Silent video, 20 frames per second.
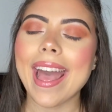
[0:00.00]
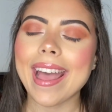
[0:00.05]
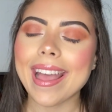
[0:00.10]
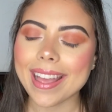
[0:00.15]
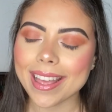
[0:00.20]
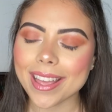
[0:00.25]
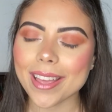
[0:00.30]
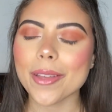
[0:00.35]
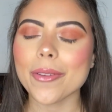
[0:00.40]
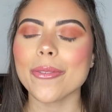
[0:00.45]

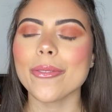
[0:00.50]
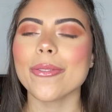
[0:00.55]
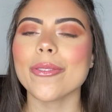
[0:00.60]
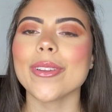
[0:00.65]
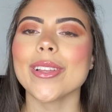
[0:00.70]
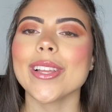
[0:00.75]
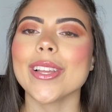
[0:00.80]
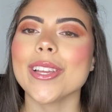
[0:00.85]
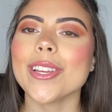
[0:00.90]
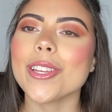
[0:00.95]
if
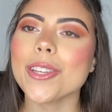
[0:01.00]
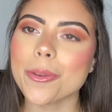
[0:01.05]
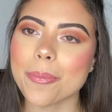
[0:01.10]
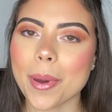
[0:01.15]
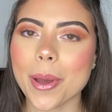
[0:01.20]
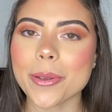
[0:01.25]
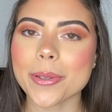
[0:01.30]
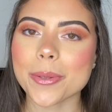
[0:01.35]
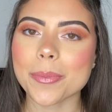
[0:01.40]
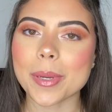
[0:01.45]
you
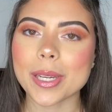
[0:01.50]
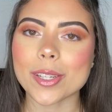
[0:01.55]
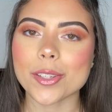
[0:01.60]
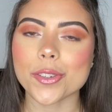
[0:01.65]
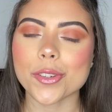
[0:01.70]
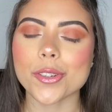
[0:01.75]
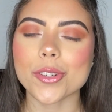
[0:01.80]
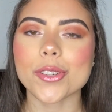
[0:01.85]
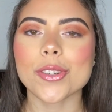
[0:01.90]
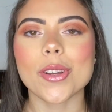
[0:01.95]
post
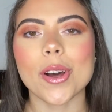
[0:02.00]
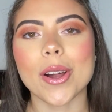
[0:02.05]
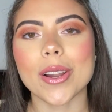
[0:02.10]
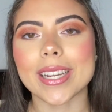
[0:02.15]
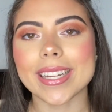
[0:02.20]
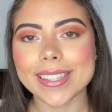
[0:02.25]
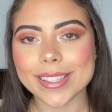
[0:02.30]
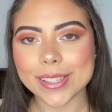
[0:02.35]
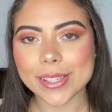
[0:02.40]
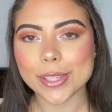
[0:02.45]
pictures
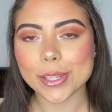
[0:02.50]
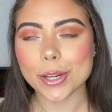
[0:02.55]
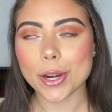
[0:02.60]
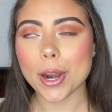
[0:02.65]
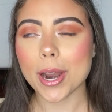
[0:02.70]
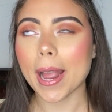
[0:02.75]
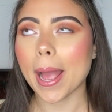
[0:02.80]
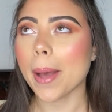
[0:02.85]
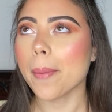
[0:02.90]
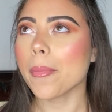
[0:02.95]
on
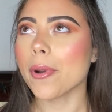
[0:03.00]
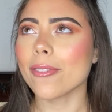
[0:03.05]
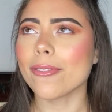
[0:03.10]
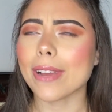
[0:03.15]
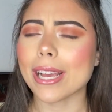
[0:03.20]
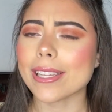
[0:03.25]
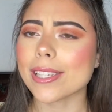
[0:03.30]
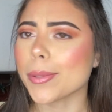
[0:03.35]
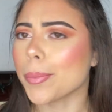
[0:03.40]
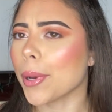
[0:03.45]
Instagram or
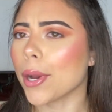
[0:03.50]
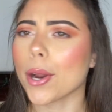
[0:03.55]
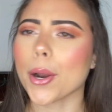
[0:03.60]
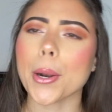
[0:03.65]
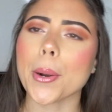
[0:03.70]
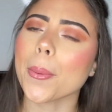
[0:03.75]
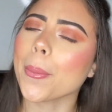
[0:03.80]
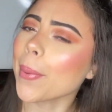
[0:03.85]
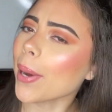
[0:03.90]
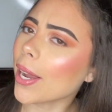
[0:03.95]

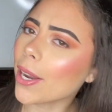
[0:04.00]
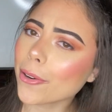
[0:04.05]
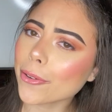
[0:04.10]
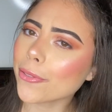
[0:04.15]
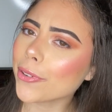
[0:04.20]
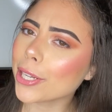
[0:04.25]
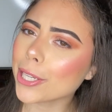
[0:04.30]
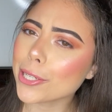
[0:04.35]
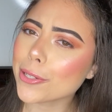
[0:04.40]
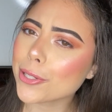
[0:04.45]
Facebook or
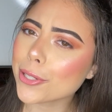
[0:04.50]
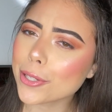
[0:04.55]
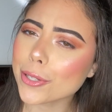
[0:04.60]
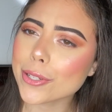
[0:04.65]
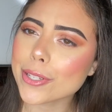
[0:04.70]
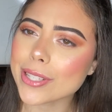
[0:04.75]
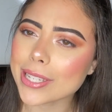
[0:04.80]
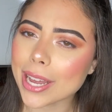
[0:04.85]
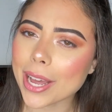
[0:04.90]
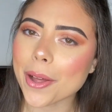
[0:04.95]
wherever you do
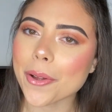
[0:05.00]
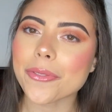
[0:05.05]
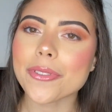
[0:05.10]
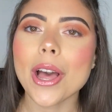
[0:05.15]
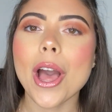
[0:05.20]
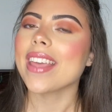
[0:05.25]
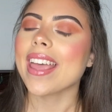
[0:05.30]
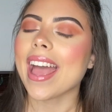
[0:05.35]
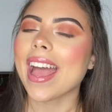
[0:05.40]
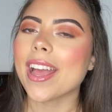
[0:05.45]
your stuff.
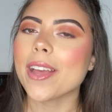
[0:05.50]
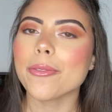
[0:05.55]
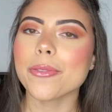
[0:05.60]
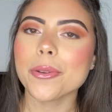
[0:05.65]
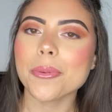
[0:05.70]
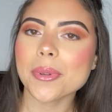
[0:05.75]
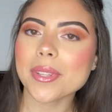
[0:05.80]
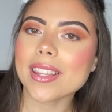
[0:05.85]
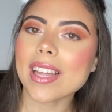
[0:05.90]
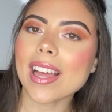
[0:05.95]
If
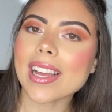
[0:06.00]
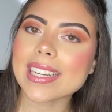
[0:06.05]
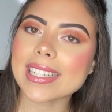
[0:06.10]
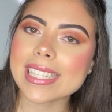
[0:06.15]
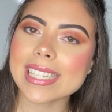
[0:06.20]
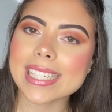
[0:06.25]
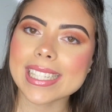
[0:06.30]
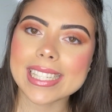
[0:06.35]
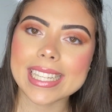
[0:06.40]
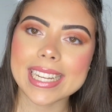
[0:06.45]
you would like
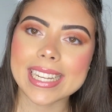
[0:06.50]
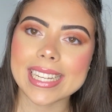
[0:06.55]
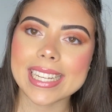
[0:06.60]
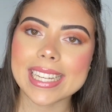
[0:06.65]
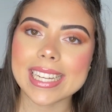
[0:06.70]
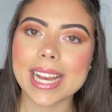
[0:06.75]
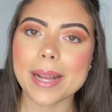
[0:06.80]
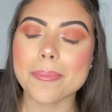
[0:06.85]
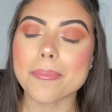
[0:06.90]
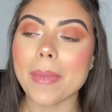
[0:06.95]
to
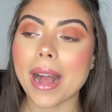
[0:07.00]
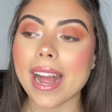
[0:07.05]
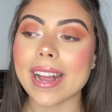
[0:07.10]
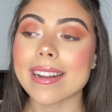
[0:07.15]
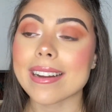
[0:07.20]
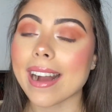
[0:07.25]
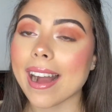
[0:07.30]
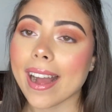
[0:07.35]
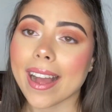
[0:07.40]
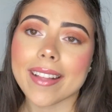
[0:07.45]
see my
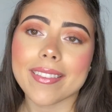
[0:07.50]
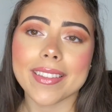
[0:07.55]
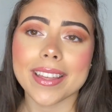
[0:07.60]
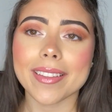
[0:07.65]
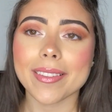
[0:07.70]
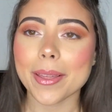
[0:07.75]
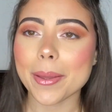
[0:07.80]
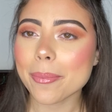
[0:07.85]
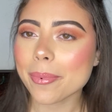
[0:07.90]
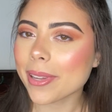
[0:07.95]

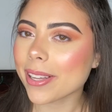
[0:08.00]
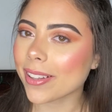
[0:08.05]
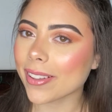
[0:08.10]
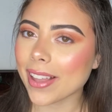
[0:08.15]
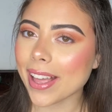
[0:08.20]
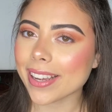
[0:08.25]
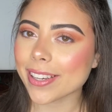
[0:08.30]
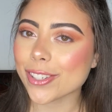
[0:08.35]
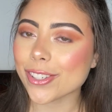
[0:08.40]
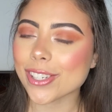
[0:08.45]
Kylie lip
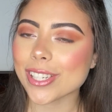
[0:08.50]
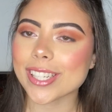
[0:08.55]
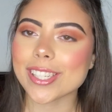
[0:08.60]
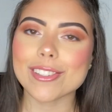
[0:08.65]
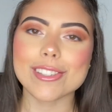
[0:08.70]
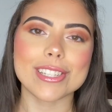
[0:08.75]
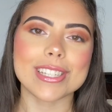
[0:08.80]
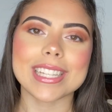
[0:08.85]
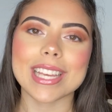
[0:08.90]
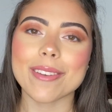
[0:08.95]

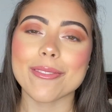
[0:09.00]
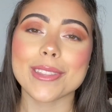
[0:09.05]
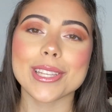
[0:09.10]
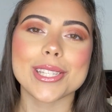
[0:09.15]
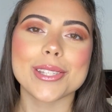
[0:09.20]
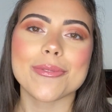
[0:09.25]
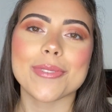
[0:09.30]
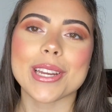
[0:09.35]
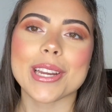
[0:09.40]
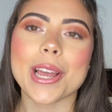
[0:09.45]
collection, just give
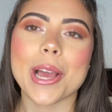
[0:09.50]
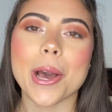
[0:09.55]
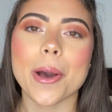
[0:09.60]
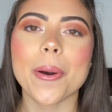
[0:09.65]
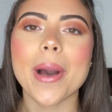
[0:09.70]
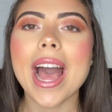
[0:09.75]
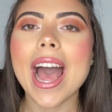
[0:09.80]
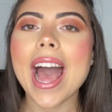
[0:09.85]
this video